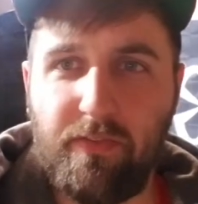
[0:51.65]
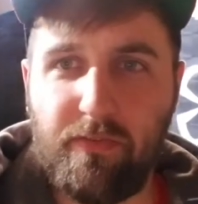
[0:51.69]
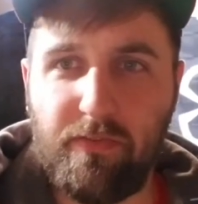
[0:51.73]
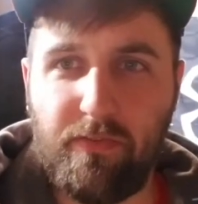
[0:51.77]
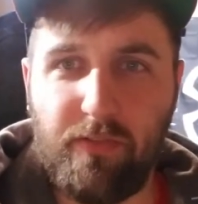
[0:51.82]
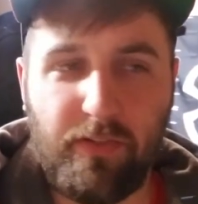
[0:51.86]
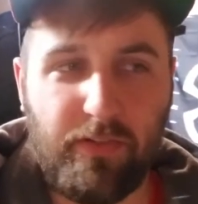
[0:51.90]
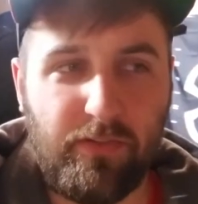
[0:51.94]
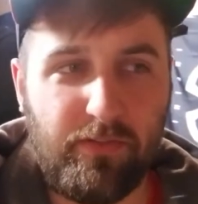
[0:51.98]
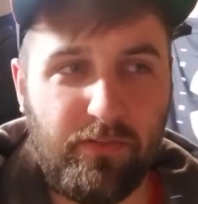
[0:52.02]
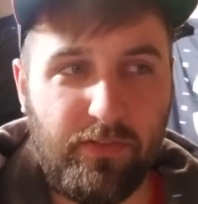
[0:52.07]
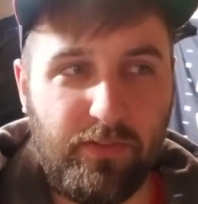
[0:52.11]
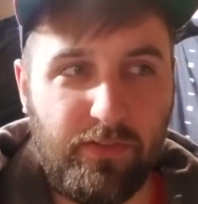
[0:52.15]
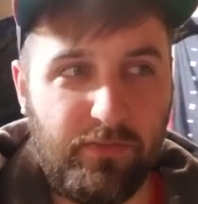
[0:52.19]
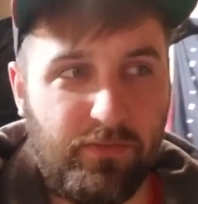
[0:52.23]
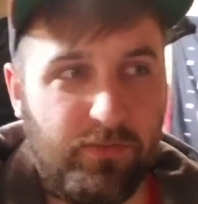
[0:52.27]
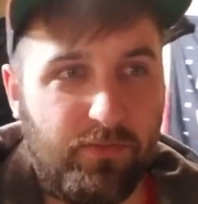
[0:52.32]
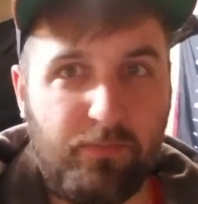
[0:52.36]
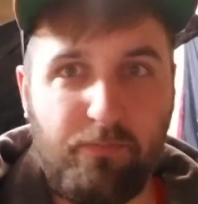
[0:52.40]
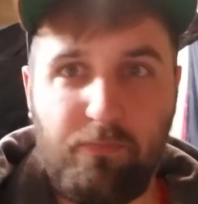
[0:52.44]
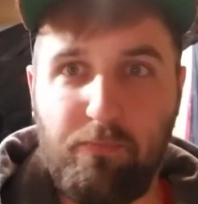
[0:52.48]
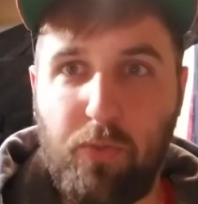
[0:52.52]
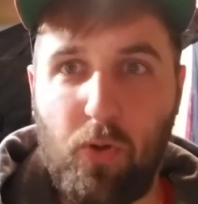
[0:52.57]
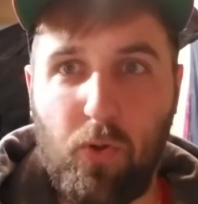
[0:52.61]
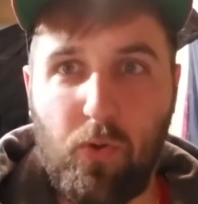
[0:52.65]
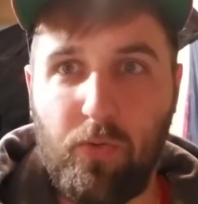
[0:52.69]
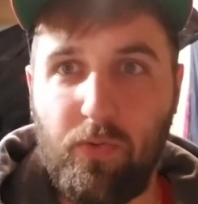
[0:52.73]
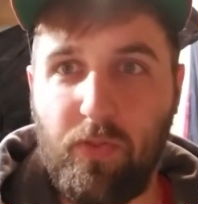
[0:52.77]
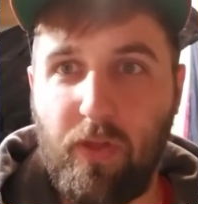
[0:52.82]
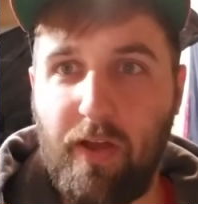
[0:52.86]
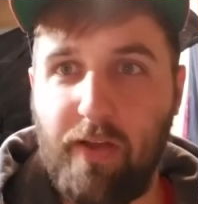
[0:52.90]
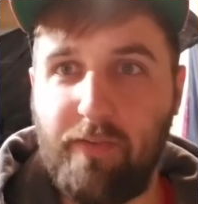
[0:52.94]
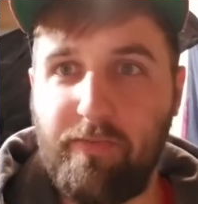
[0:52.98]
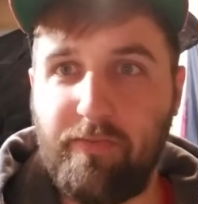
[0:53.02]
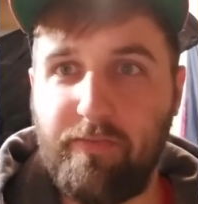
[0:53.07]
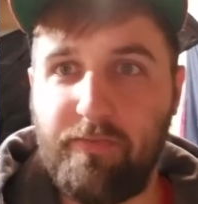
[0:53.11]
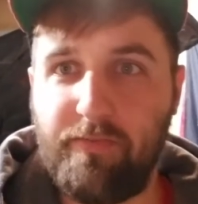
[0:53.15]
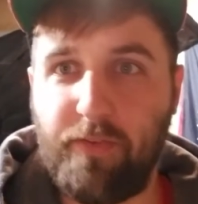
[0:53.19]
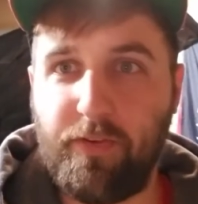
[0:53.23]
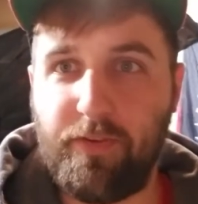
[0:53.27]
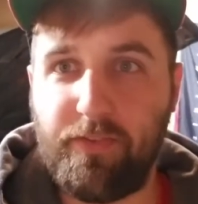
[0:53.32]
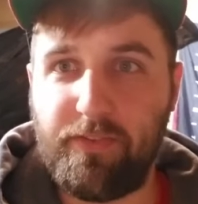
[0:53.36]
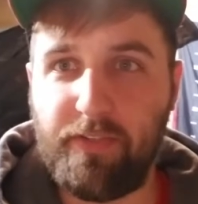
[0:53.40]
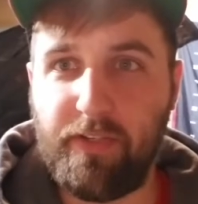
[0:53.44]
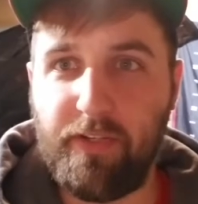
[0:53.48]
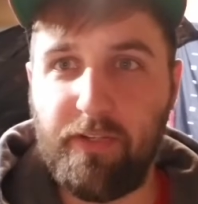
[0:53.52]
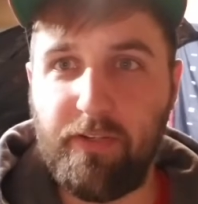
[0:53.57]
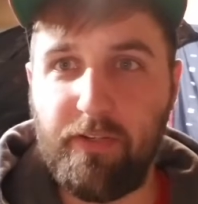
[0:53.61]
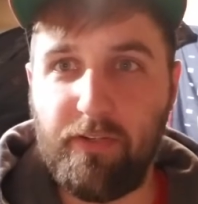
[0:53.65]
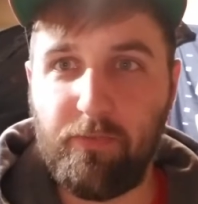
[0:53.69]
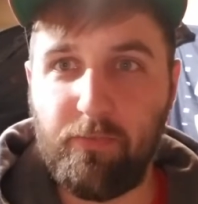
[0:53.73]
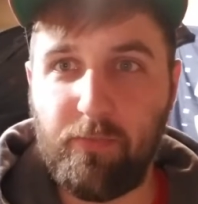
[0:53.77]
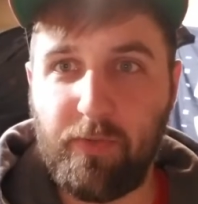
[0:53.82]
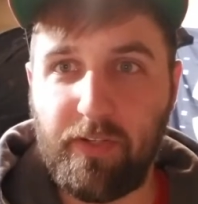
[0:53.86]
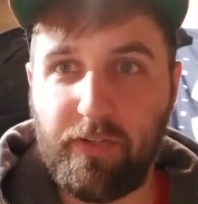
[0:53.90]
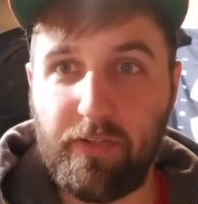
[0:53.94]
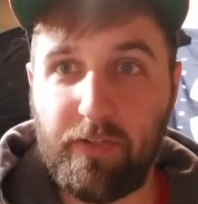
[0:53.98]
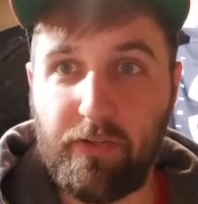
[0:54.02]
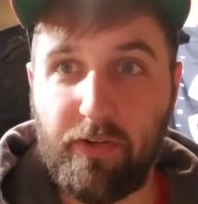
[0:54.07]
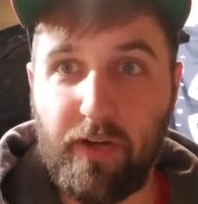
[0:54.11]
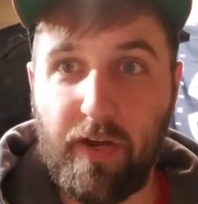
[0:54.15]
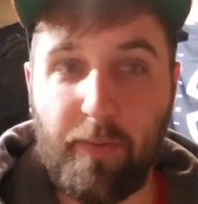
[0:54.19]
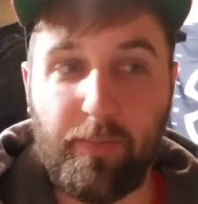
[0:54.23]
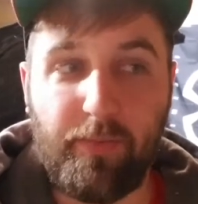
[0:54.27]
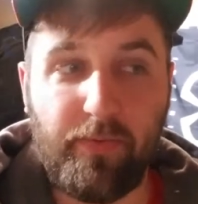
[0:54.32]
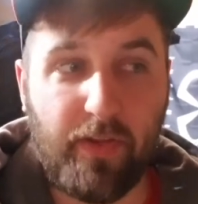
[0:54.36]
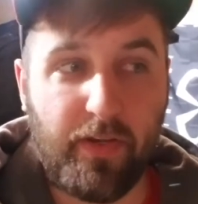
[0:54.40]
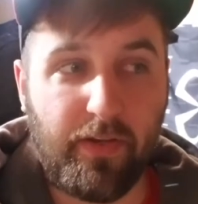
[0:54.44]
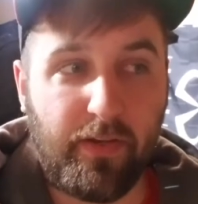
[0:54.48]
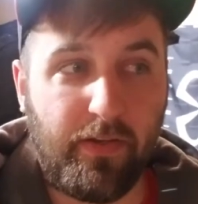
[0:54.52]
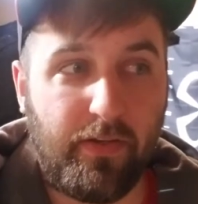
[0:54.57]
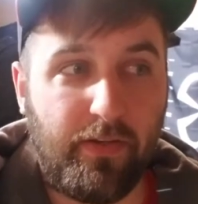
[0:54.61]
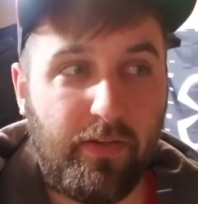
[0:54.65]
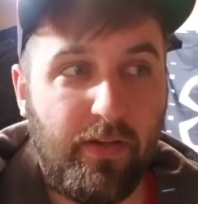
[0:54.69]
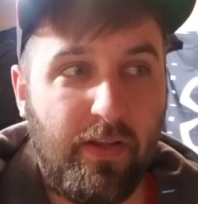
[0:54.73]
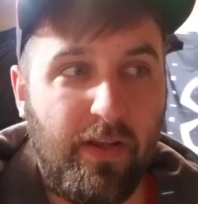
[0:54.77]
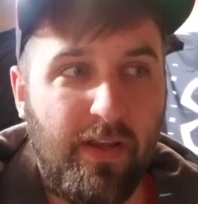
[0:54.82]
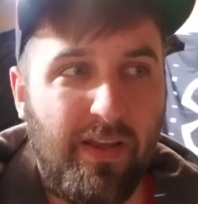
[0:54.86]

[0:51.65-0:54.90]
Literally just pulled off first gear and went to grab second.